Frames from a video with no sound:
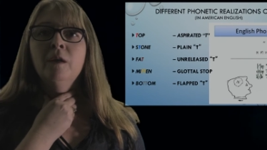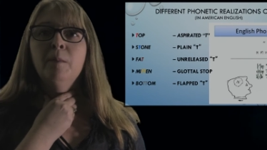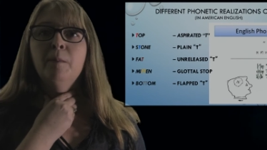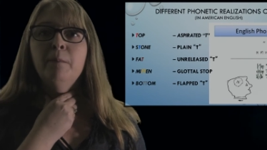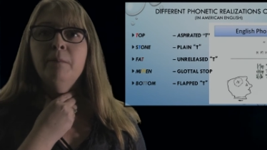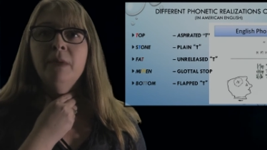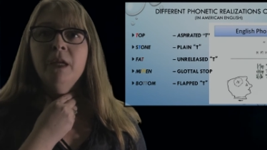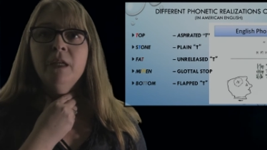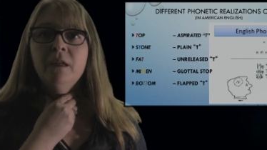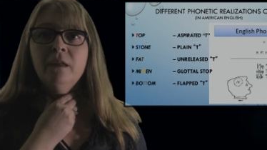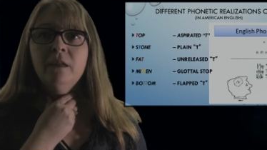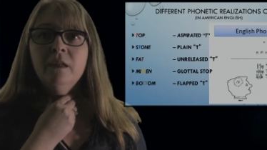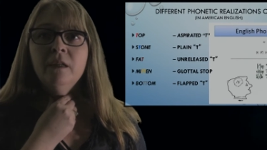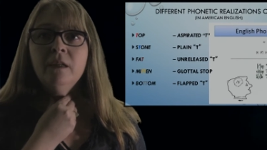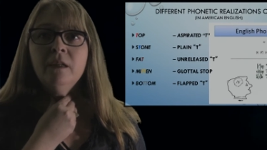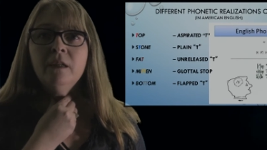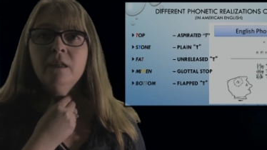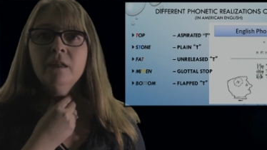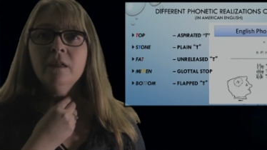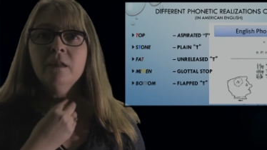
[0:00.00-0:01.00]

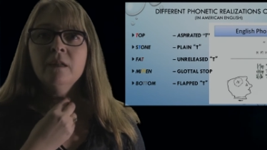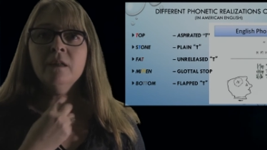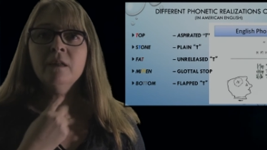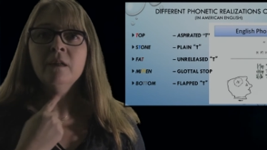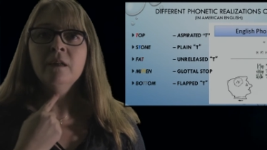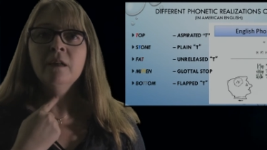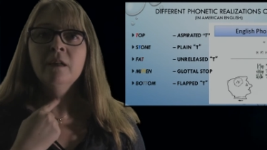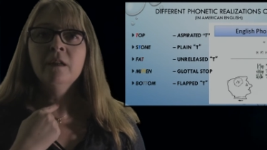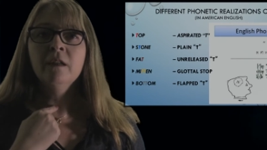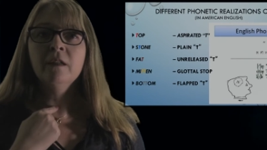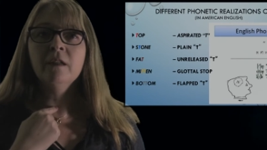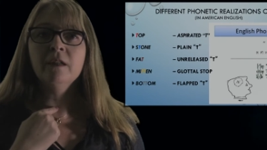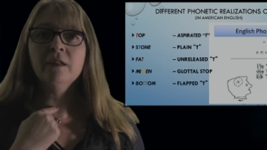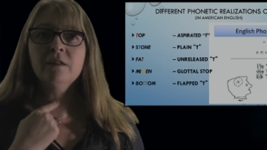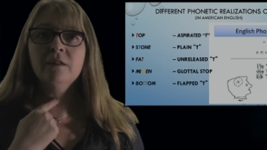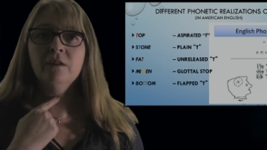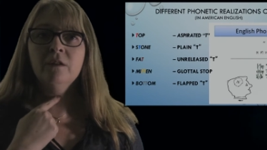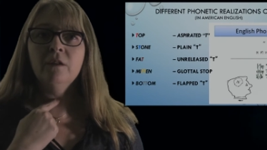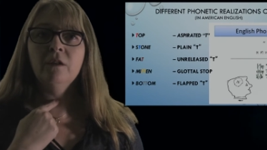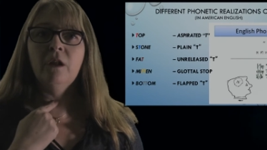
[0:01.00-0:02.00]
Mitten, that's
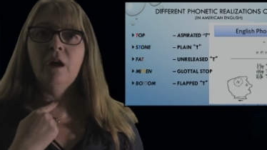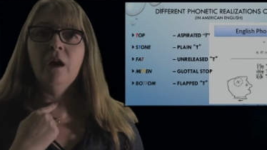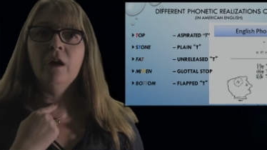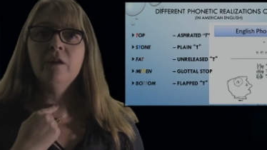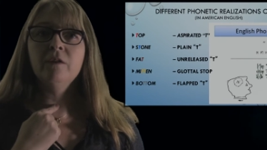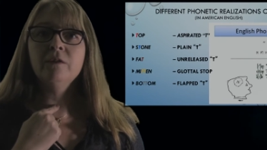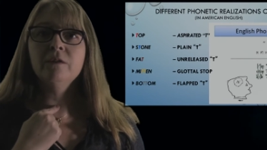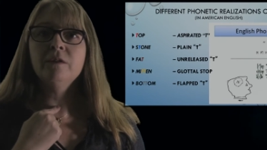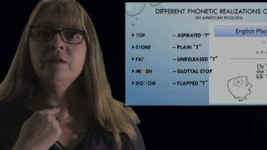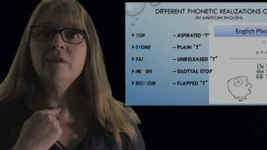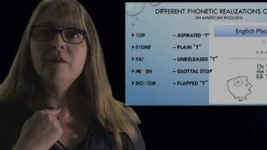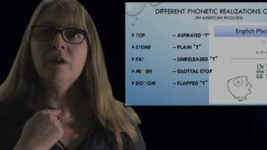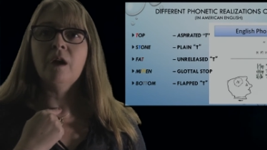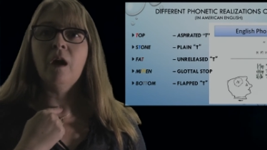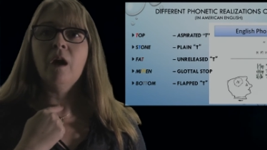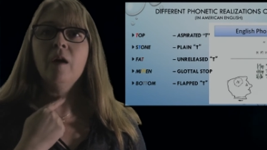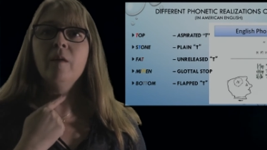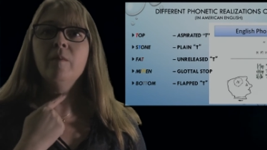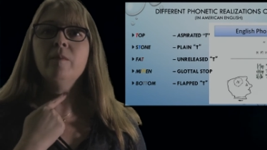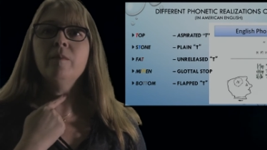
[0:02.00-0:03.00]
a glottal
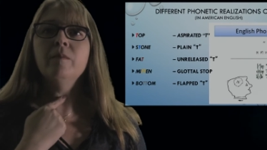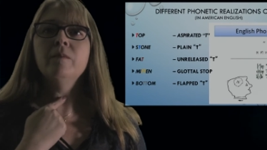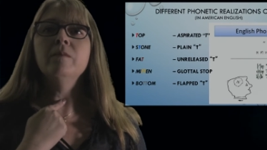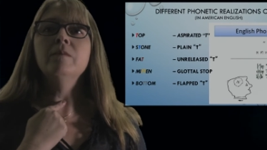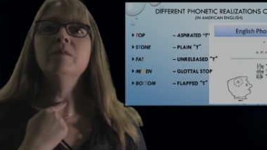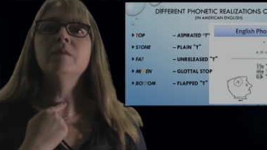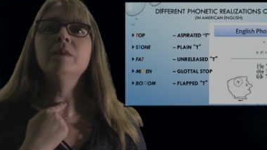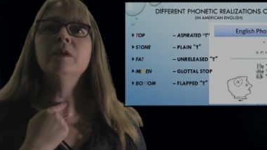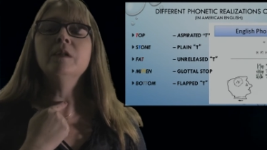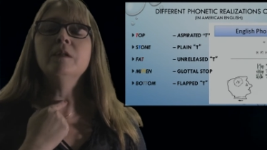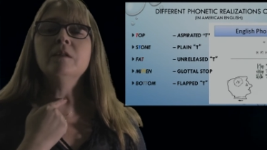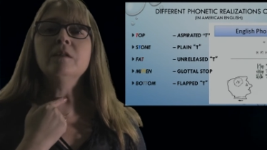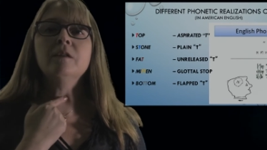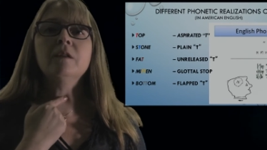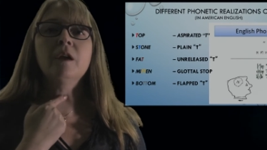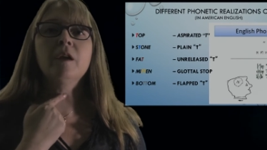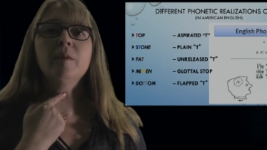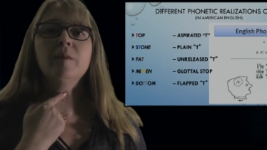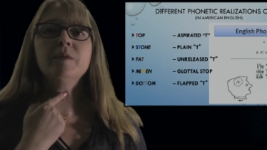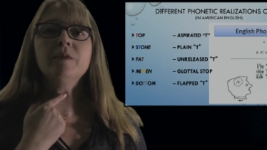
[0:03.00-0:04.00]
stop. It
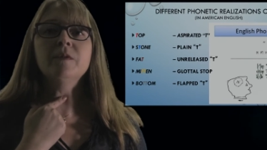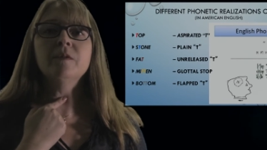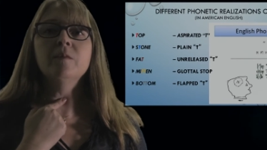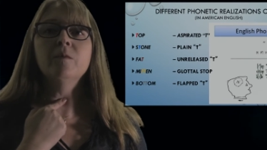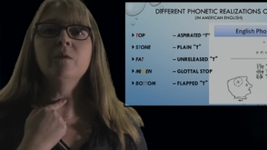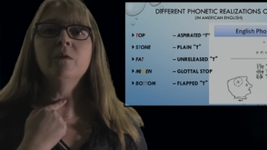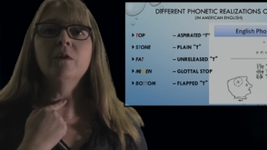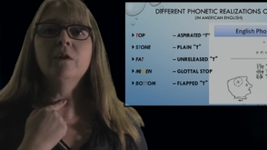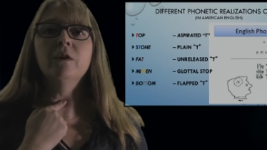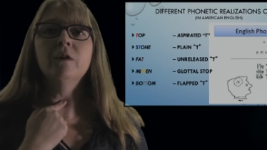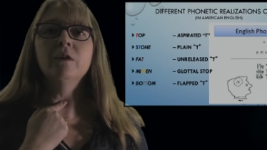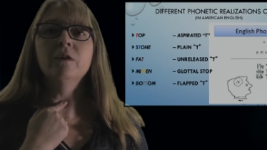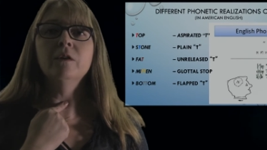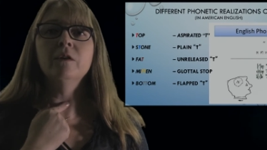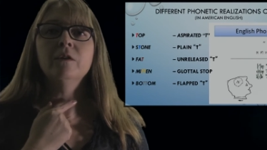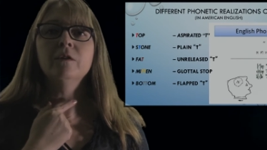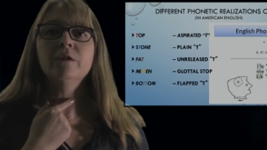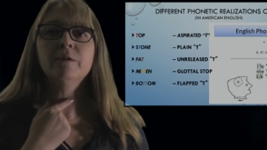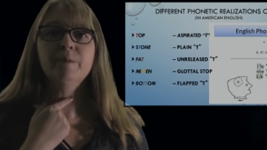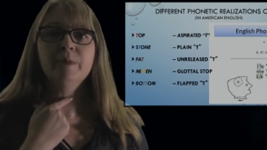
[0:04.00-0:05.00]
stops somewhere here,
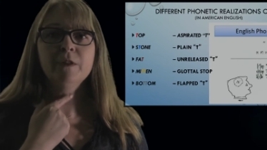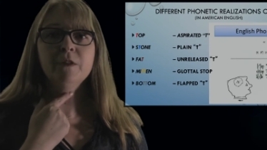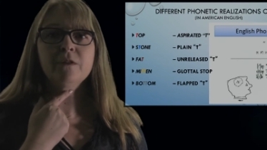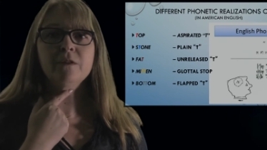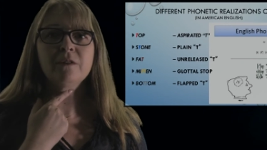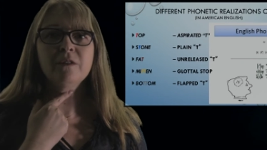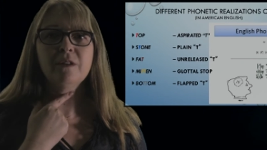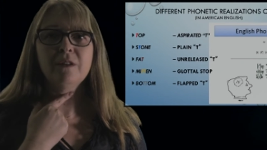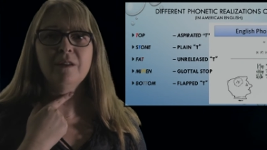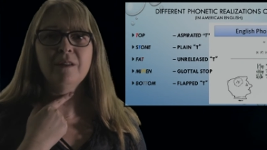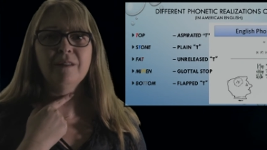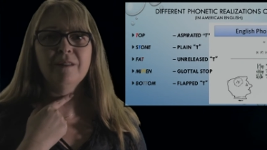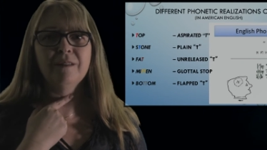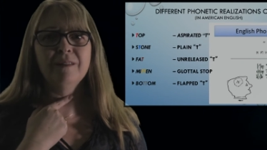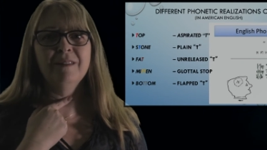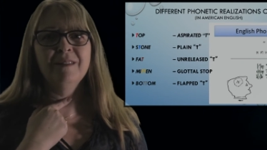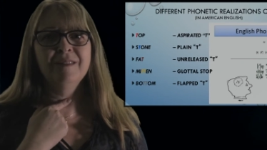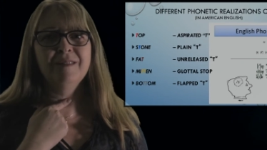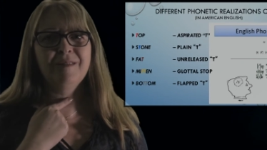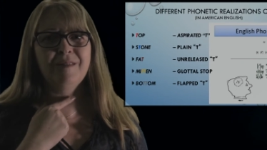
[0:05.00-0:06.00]
especially in
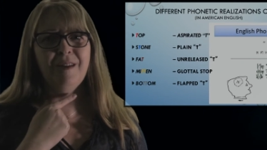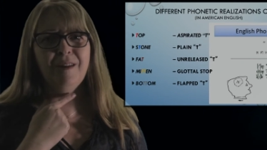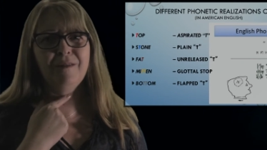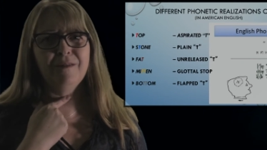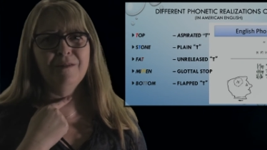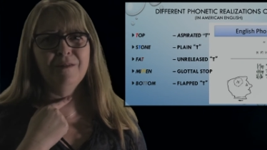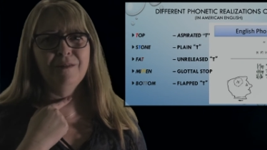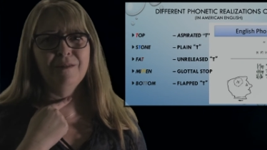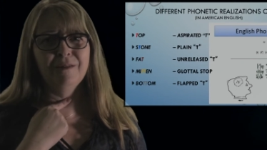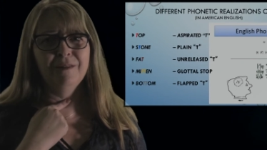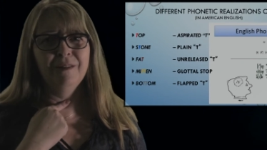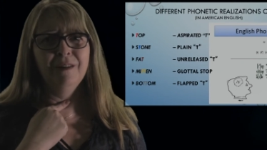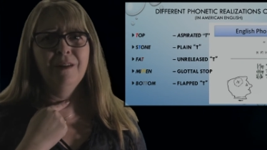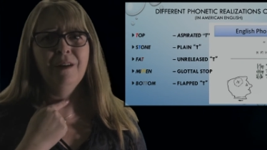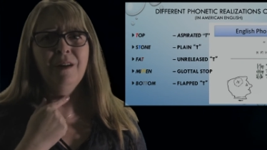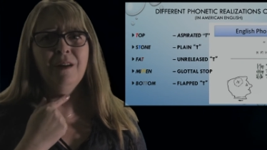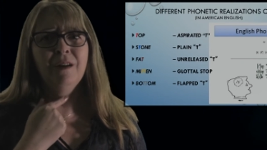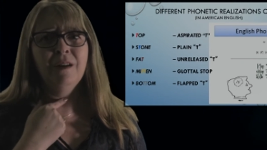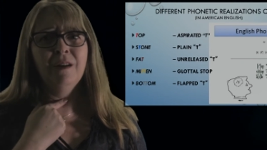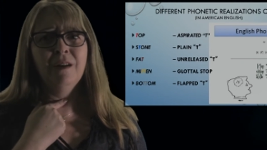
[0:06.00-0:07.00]
southern.
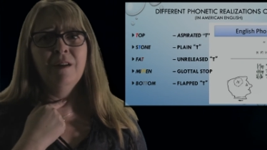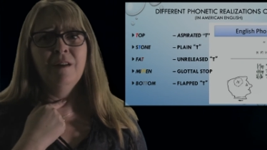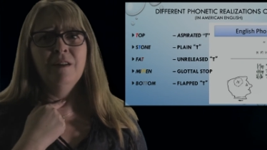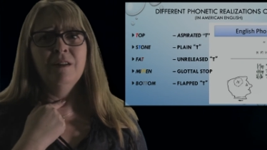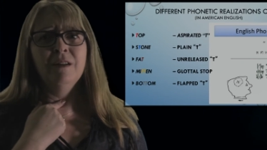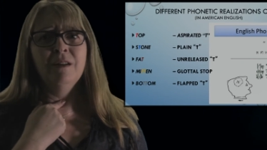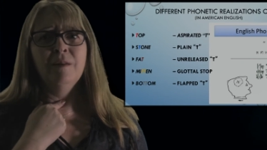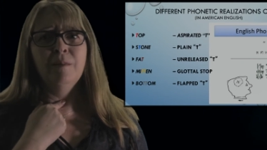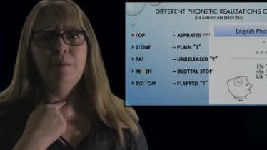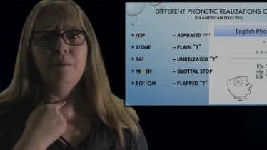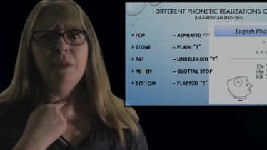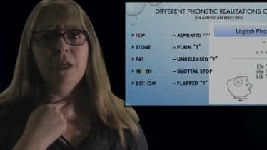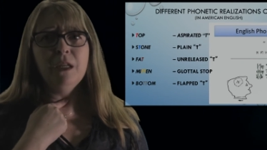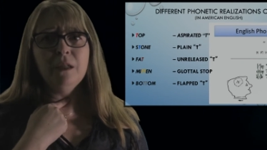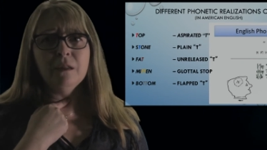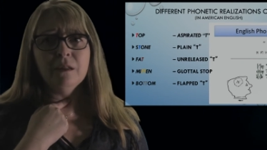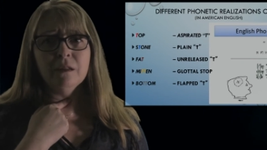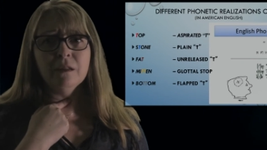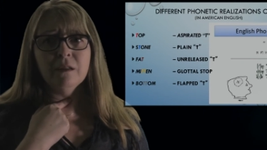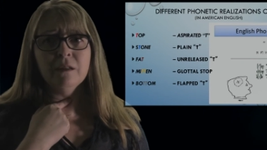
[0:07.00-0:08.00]

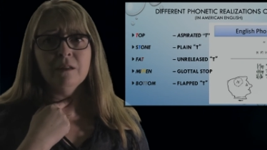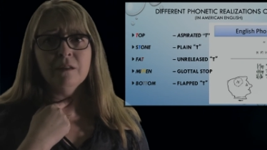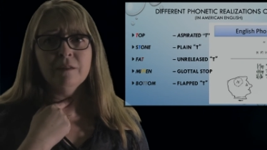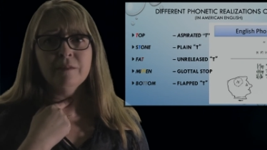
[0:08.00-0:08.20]
Mitten.